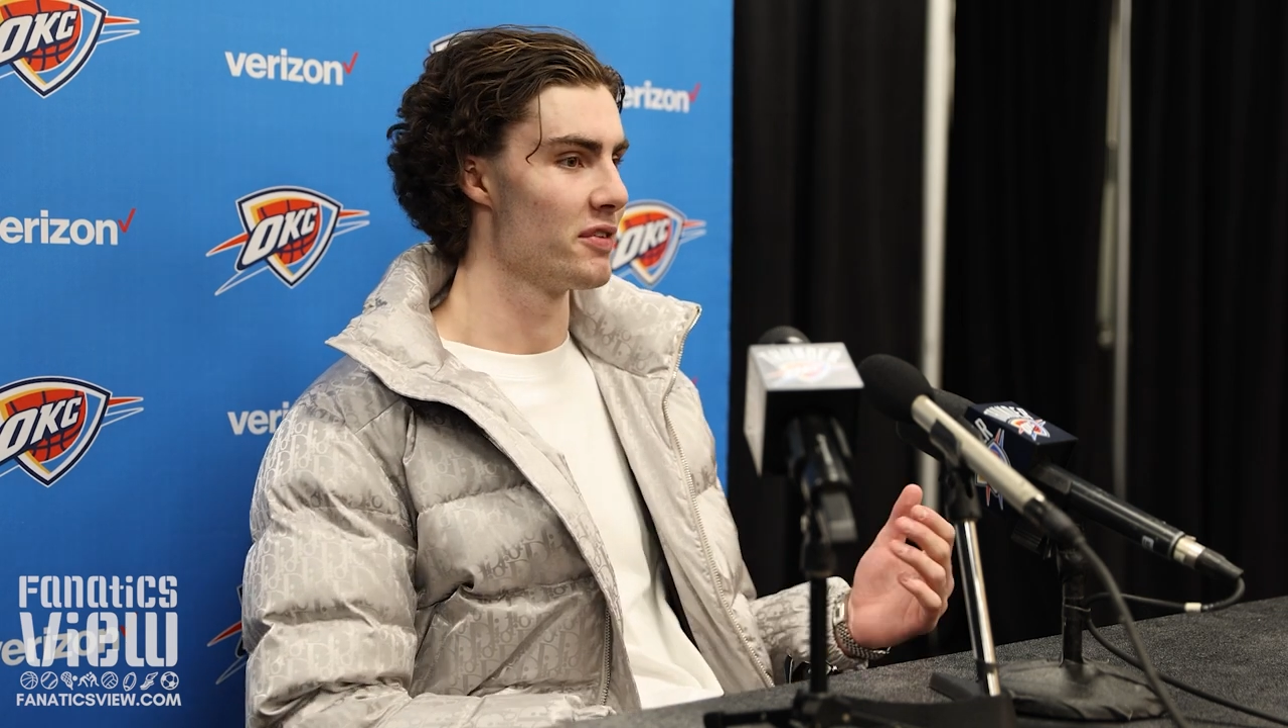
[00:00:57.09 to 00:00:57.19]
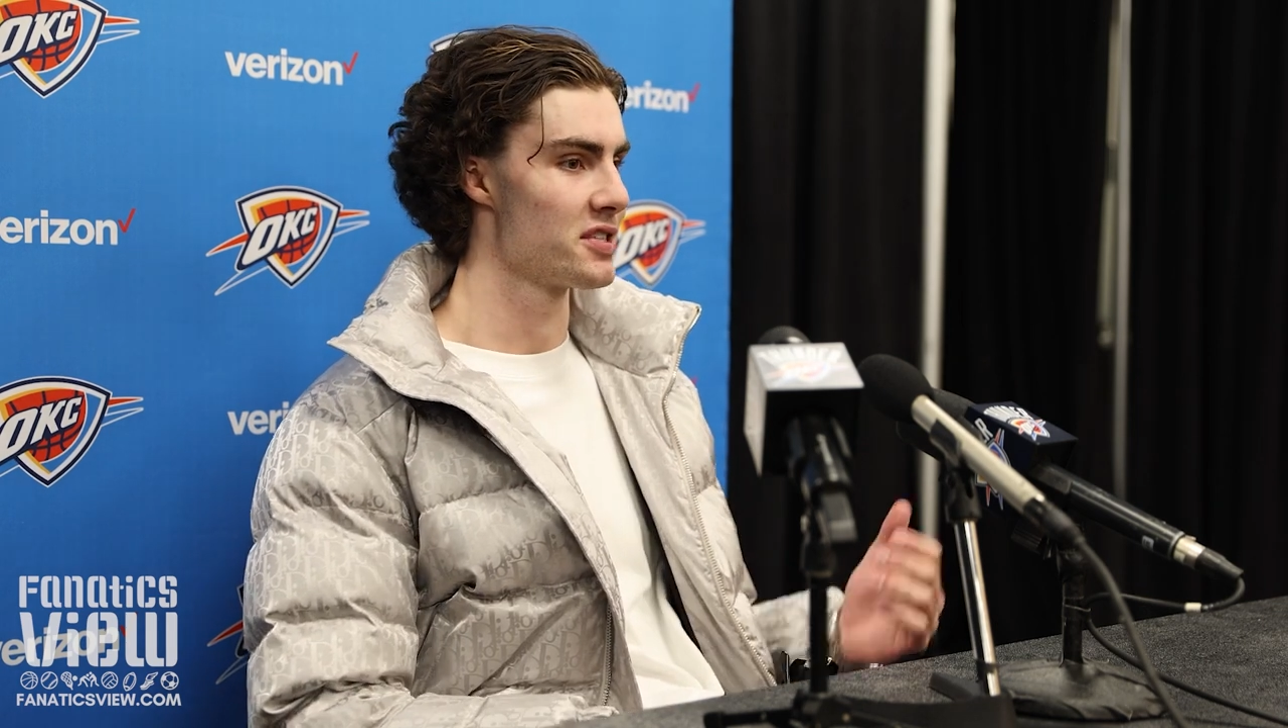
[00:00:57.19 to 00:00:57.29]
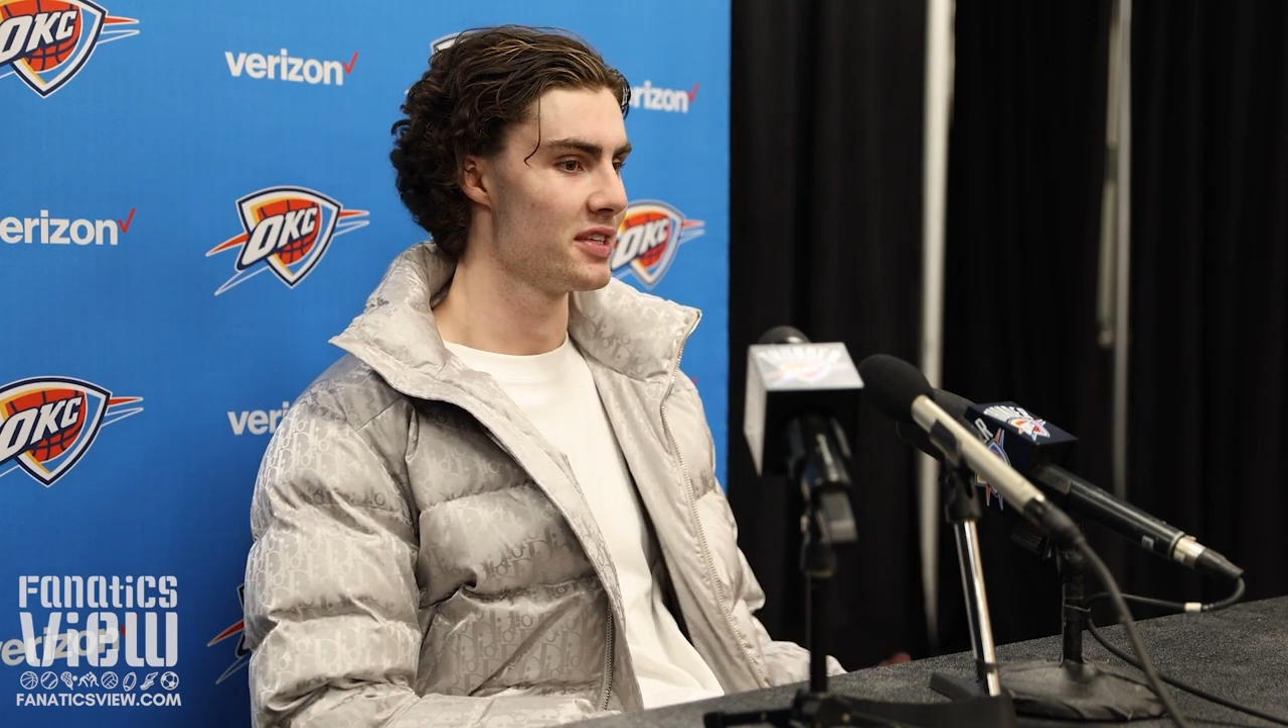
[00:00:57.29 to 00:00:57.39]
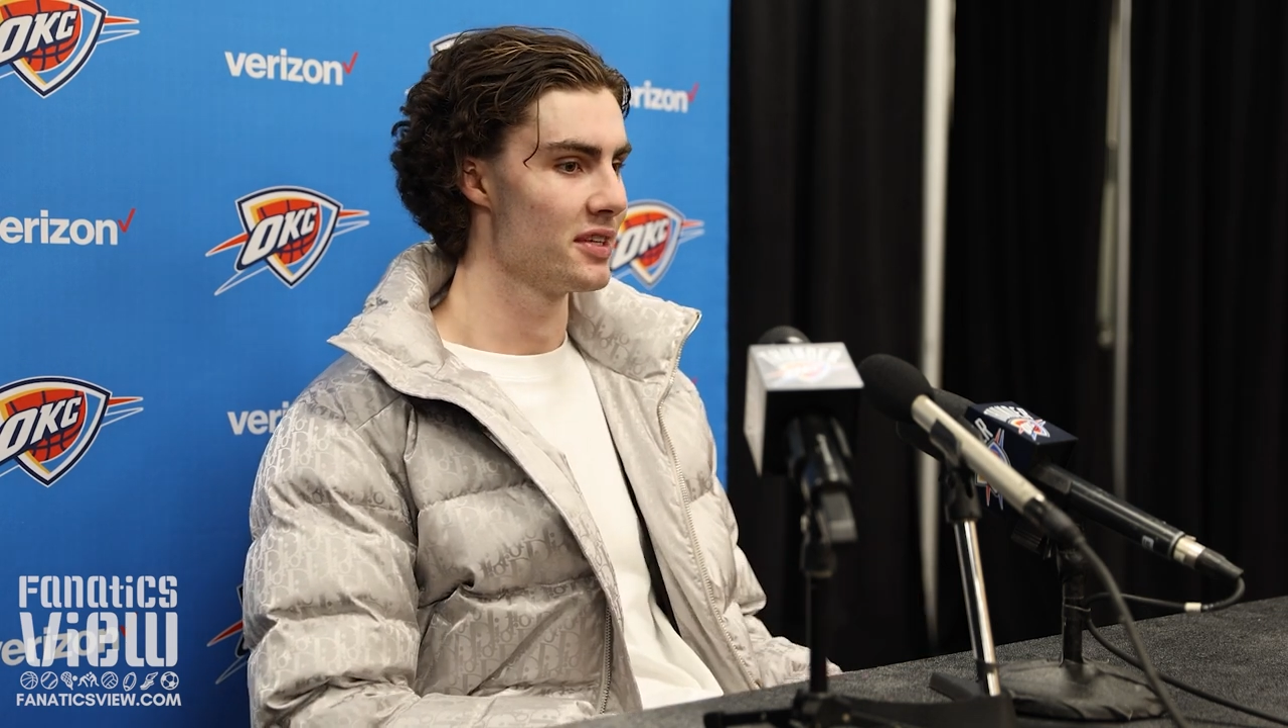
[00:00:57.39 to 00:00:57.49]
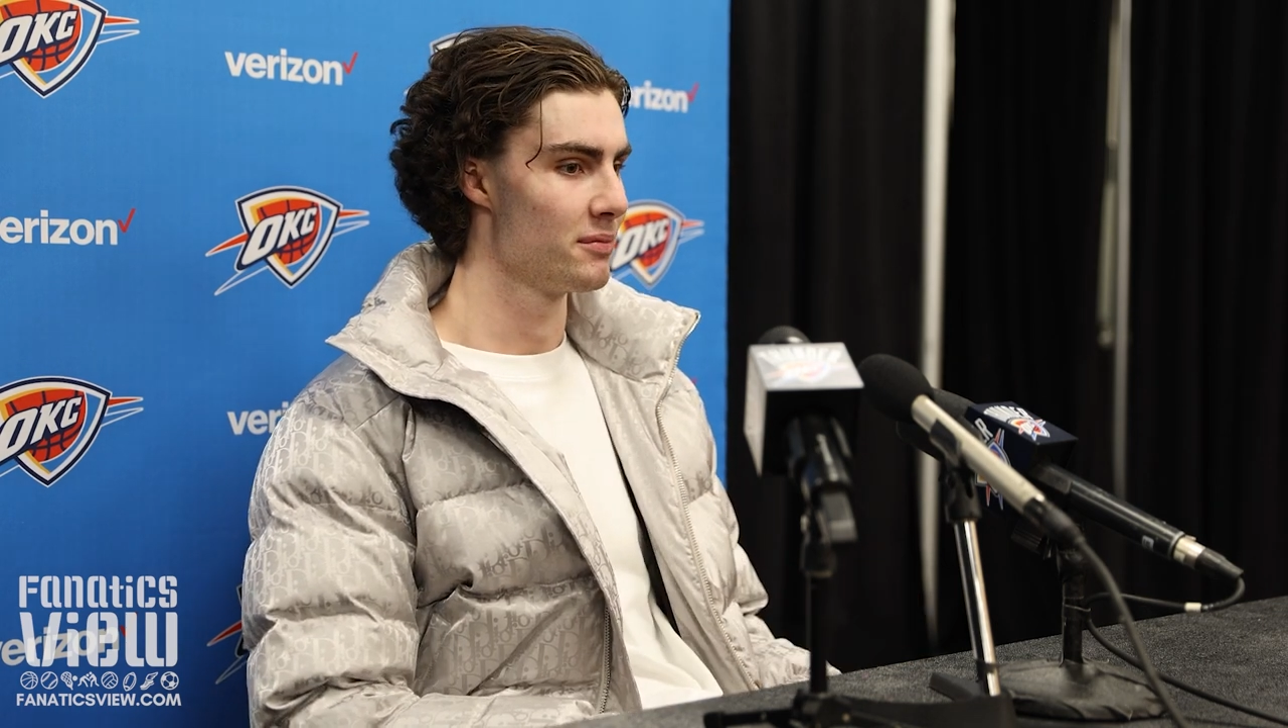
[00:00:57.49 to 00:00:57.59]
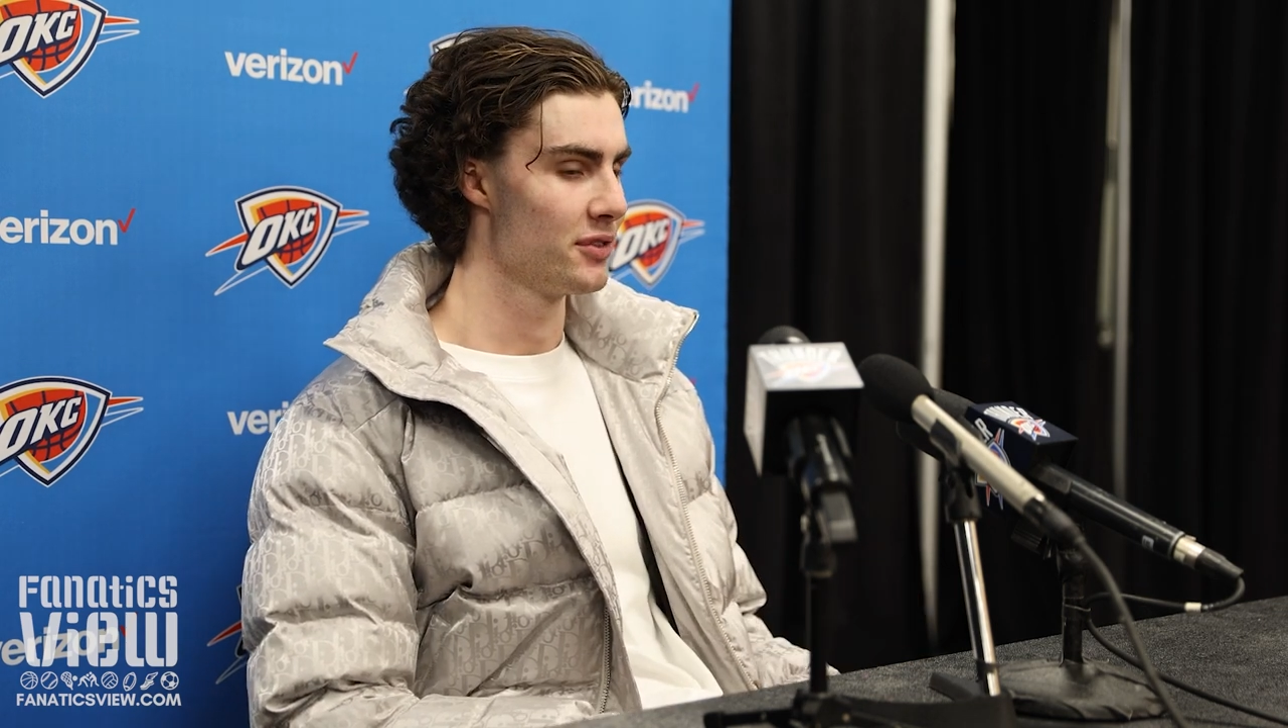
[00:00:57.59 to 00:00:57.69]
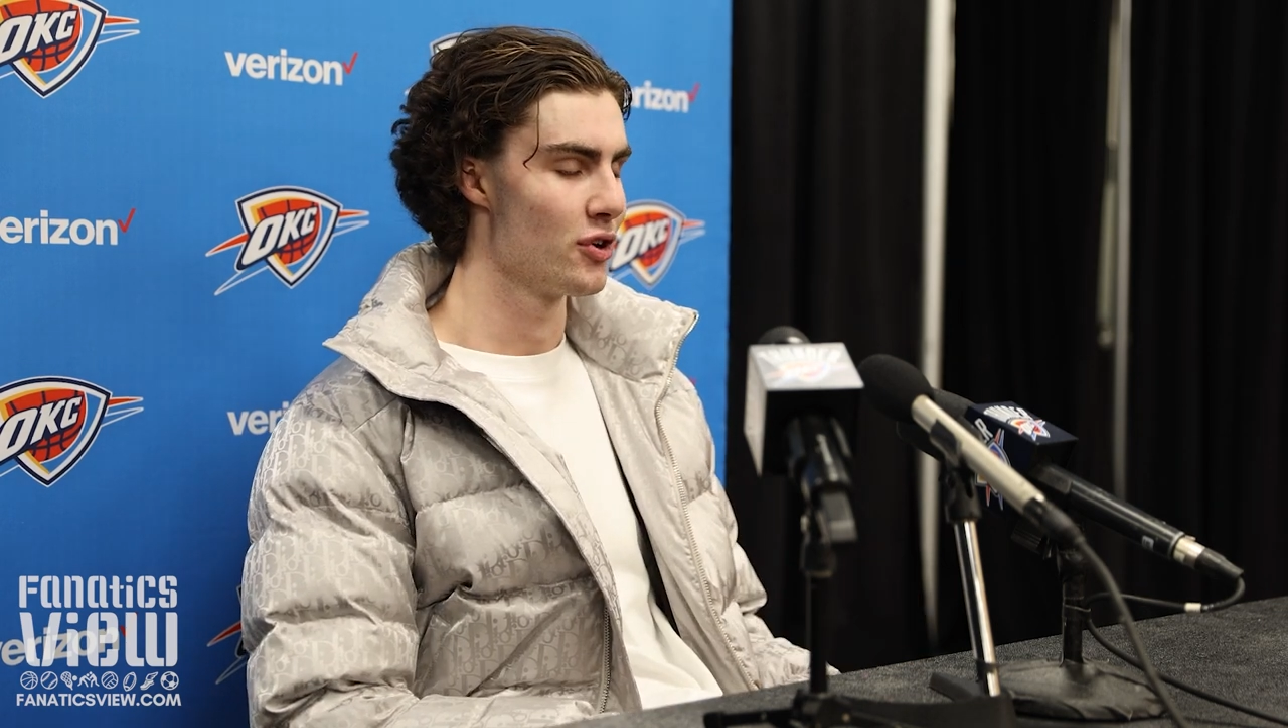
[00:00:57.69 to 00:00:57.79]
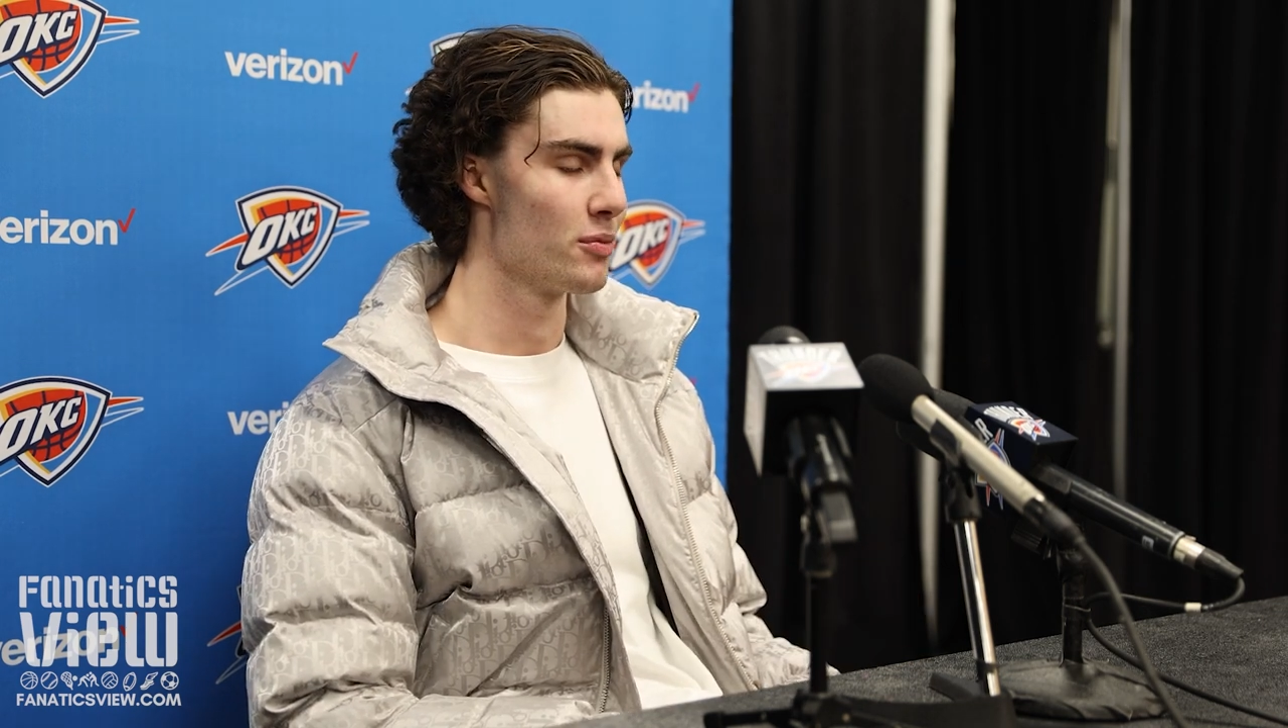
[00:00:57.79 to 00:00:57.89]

Obviously, the you